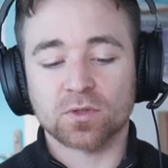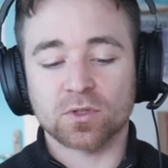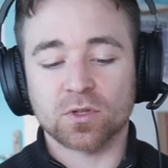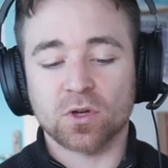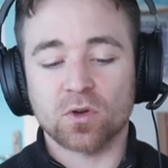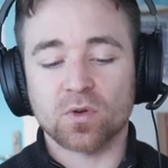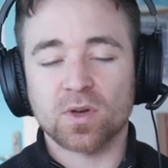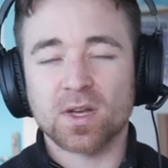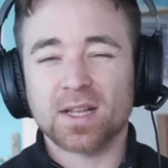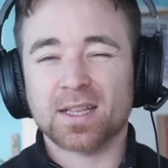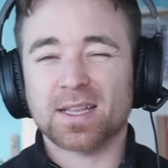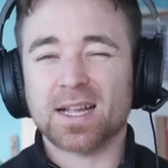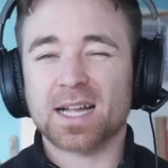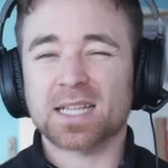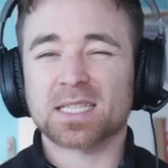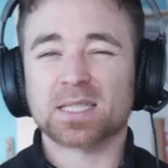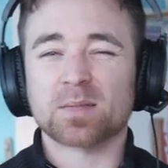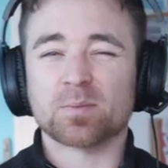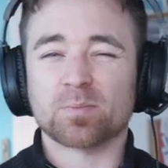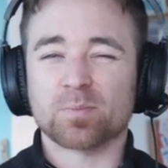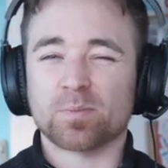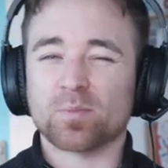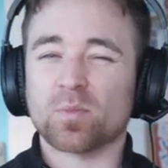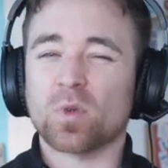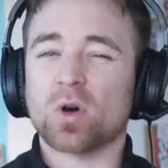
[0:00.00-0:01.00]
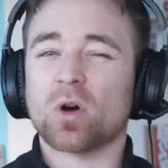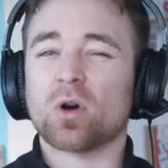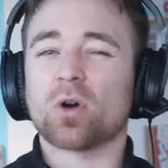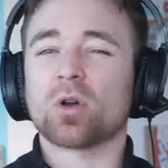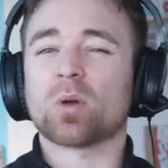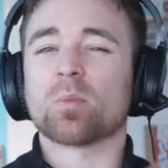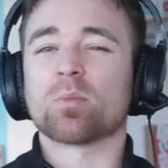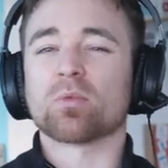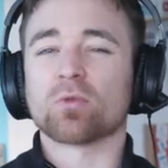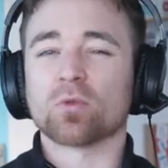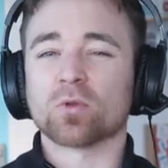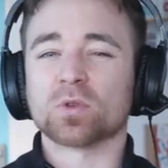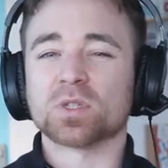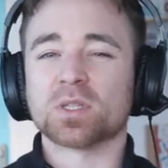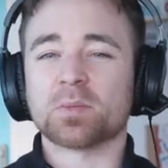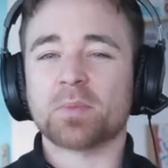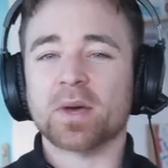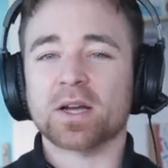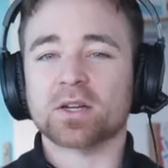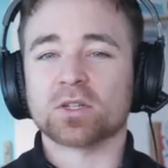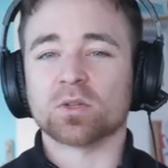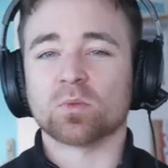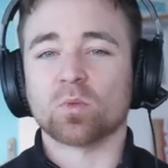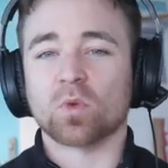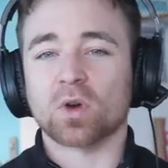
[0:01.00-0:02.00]
So that's on a broad
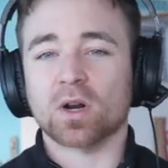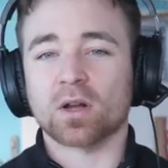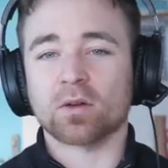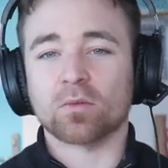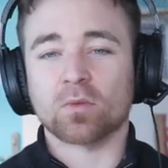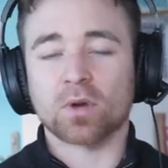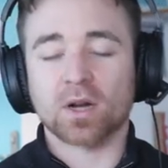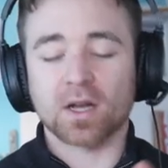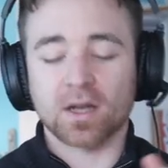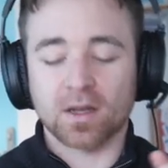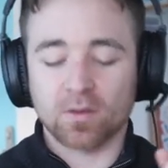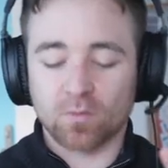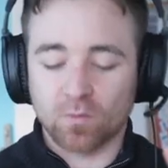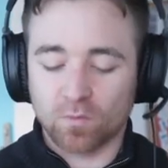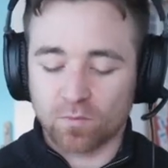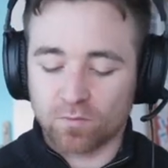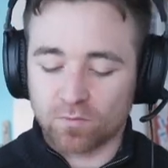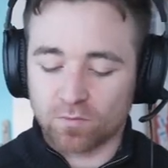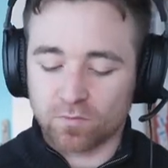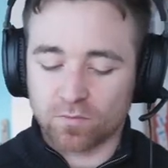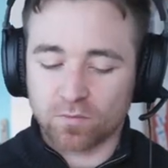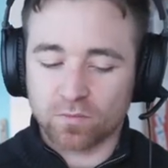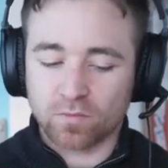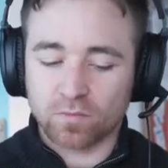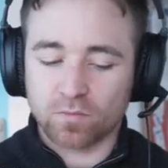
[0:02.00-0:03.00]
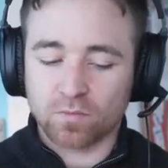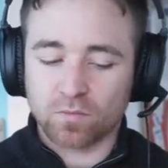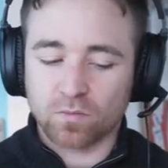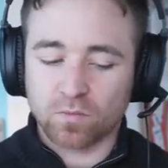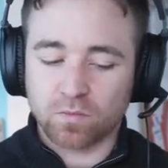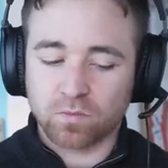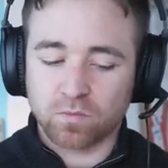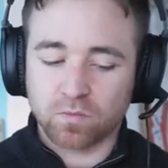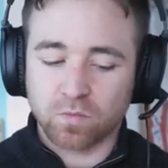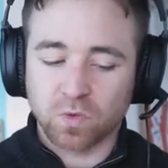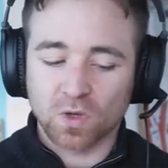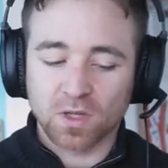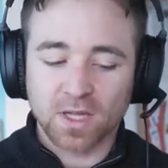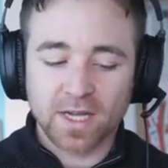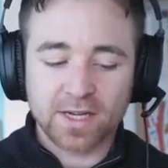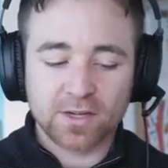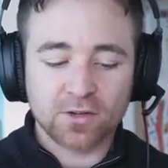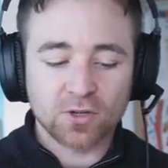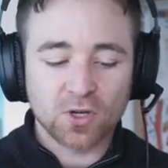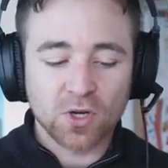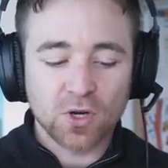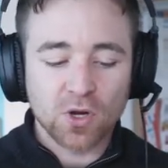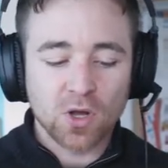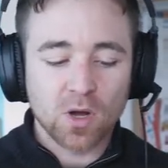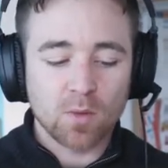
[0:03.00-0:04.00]
spectrum what I, what I would
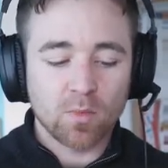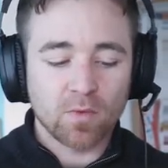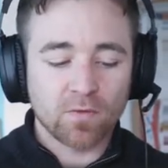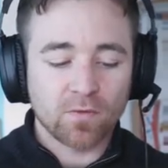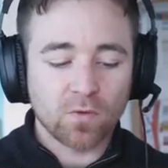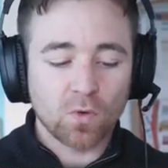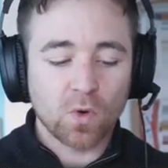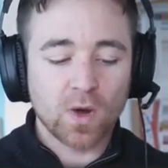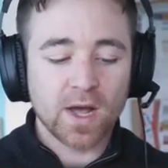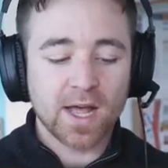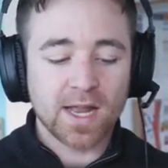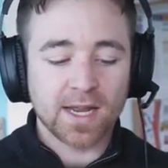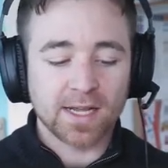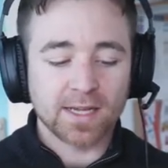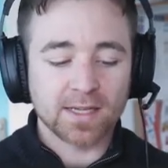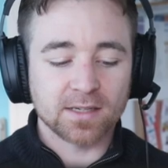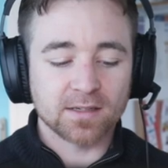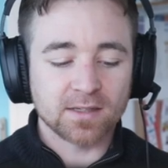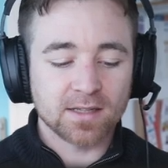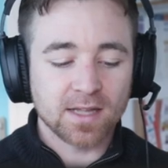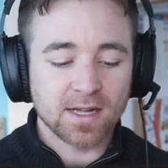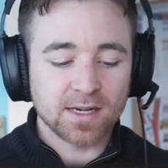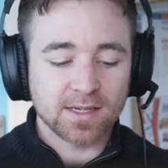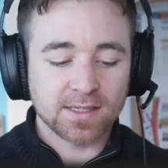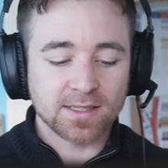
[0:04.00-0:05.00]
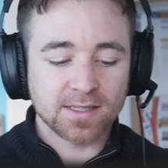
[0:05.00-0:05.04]
like you to know before heading into that